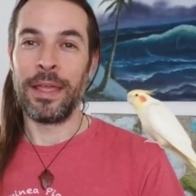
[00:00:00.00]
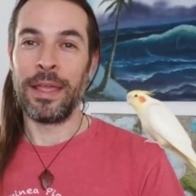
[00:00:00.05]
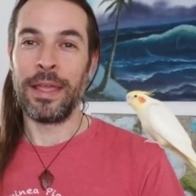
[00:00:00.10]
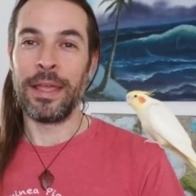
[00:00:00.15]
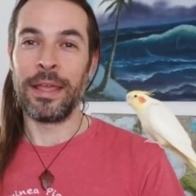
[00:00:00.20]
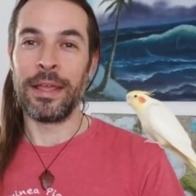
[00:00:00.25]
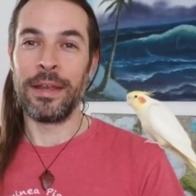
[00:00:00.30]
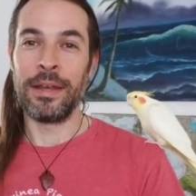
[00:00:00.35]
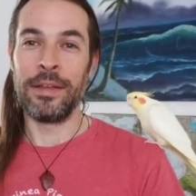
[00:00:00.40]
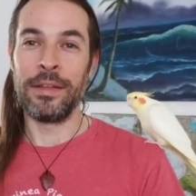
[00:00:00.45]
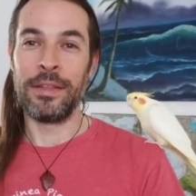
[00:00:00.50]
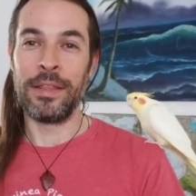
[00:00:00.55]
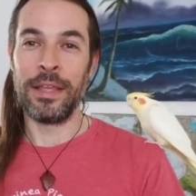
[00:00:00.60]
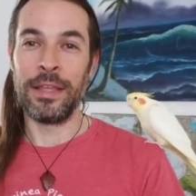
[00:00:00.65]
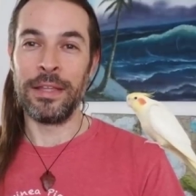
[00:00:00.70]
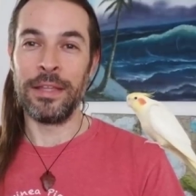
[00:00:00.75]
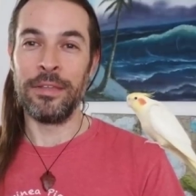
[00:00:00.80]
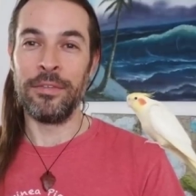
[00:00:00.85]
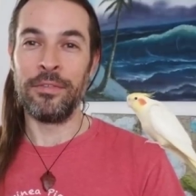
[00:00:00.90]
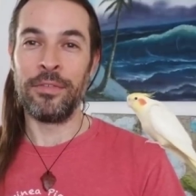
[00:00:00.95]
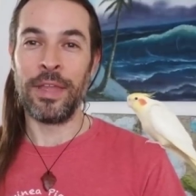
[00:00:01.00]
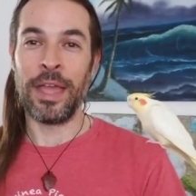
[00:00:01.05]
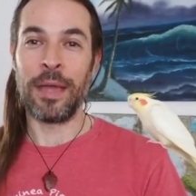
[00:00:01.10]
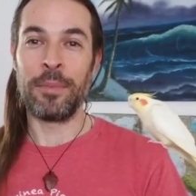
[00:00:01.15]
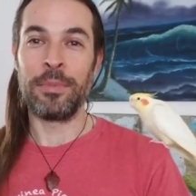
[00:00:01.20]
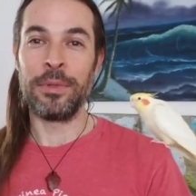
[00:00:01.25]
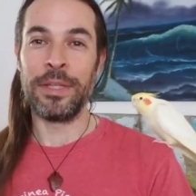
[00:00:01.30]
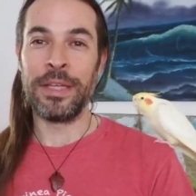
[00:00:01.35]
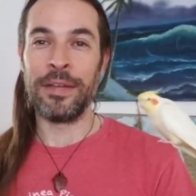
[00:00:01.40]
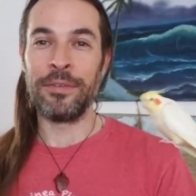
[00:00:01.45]
and they lived
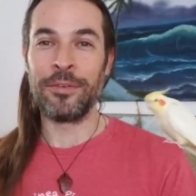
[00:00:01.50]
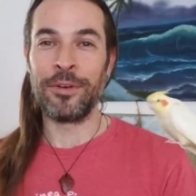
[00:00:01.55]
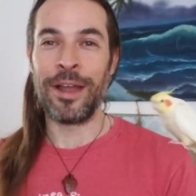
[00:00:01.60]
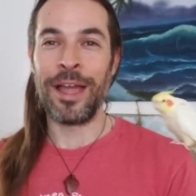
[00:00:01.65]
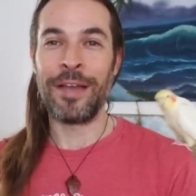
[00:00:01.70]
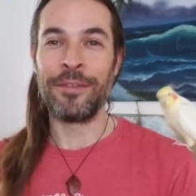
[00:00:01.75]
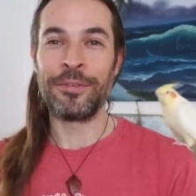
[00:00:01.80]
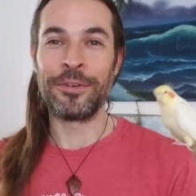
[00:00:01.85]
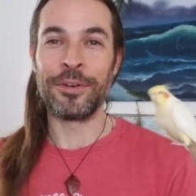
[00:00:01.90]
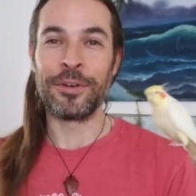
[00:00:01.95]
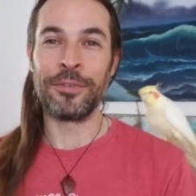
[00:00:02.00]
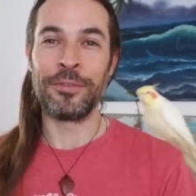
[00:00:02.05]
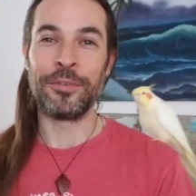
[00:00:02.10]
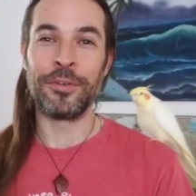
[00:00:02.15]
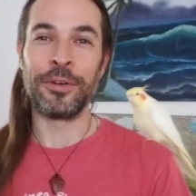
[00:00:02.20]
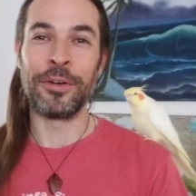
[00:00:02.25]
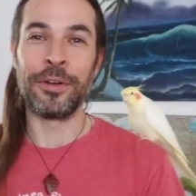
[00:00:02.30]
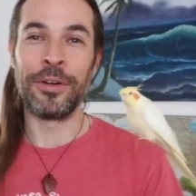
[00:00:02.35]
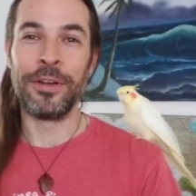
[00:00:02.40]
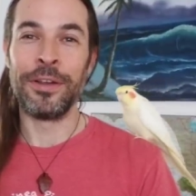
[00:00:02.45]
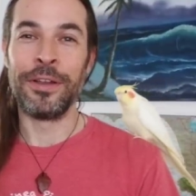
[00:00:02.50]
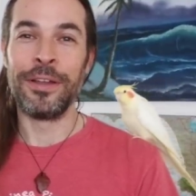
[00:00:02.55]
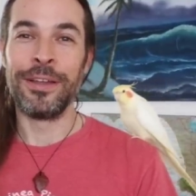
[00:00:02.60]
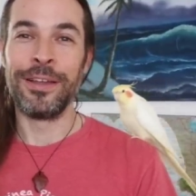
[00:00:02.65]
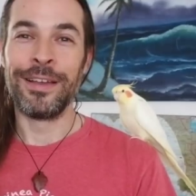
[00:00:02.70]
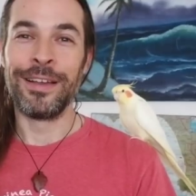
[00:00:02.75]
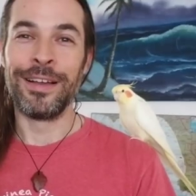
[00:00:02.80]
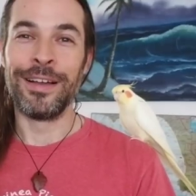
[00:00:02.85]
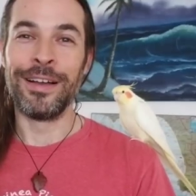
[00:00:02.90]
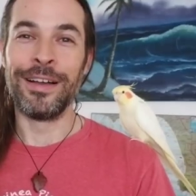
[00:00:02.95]
happily ever after for
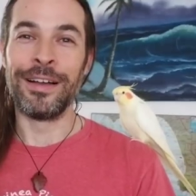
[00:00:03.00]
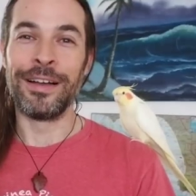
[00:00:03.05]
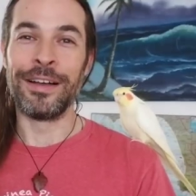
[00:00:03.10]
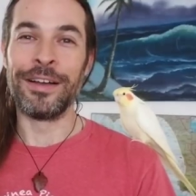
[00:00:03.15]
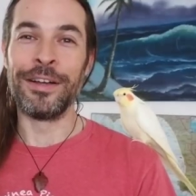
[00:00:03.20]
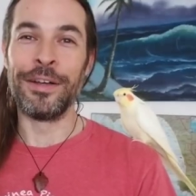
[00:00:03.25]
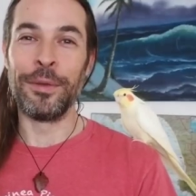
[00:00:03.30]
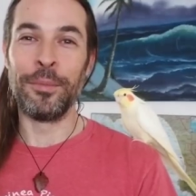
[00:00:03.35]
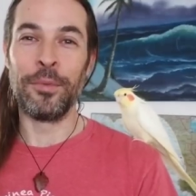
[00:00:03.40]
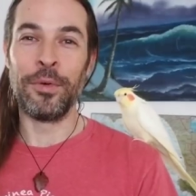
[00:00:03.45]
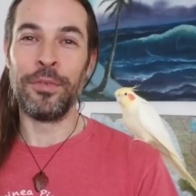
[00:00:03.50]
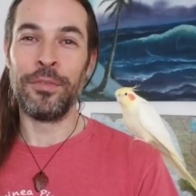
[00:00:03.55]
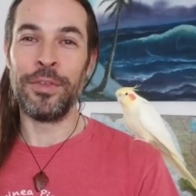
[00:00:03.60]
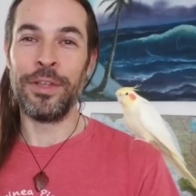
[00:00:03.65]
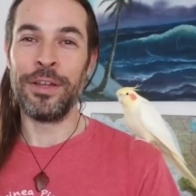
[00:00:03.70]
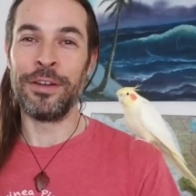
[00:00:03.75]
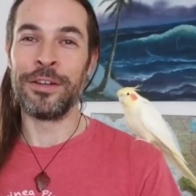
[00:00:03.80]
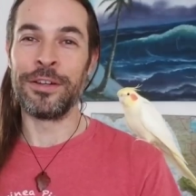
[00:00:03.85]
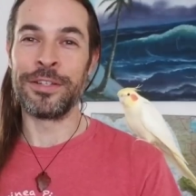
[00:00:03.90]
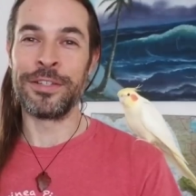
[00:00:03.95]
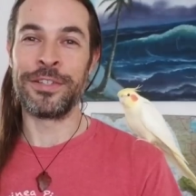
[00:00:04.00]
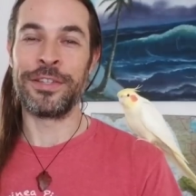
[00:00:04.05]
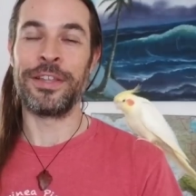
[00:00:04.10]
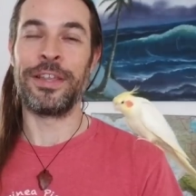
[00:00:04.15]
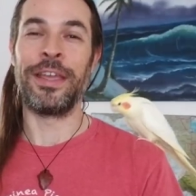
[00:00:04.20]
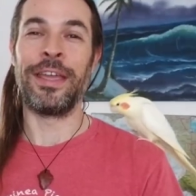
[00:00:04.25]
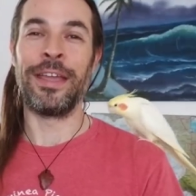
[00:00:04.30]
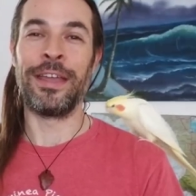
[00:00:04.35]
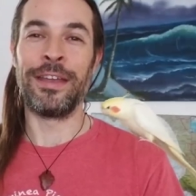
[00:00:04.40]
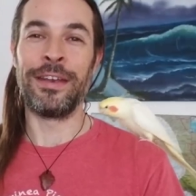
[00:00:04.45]
uh, a number of years.
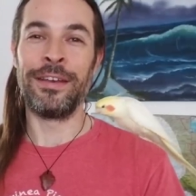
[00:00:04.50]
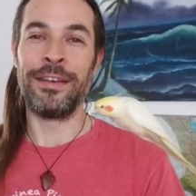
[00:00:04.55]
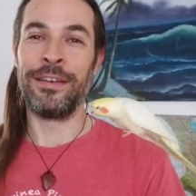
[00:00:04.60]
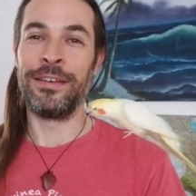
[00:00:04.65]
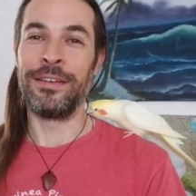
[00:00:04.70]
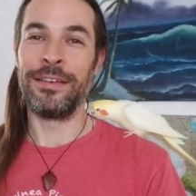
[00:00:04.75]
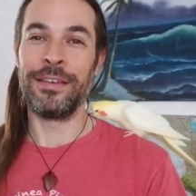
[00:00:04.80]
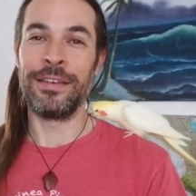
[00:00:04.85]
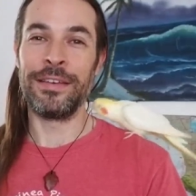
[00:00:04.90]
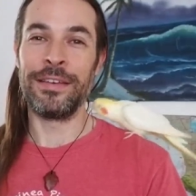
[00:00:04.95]
And